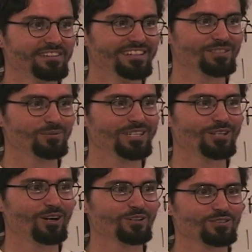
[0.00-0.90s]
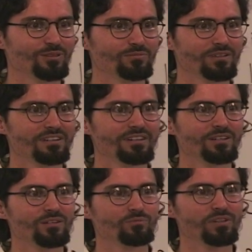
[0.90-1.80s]
That's what he calls them
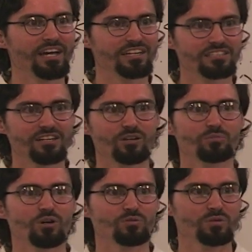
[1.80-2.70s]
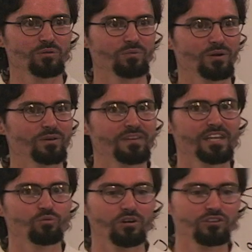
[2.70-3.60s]
planetary boat people,
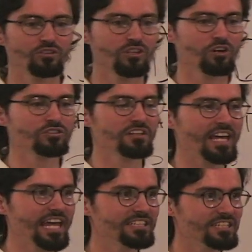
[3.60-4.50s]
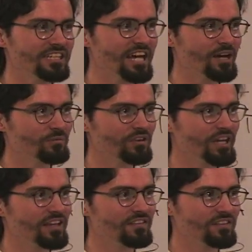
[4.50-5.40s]
where you'll go to the ATM and,
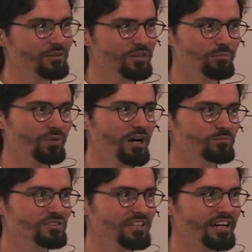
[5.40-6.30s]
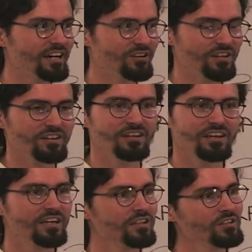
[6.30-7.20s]
and the bums there, and
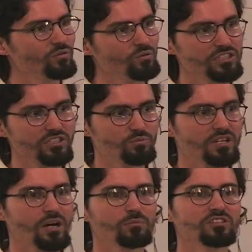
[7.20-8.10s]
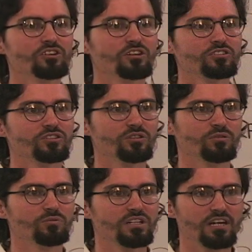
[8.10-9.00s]
we just become inured to
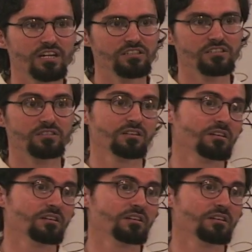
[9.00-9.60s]
it because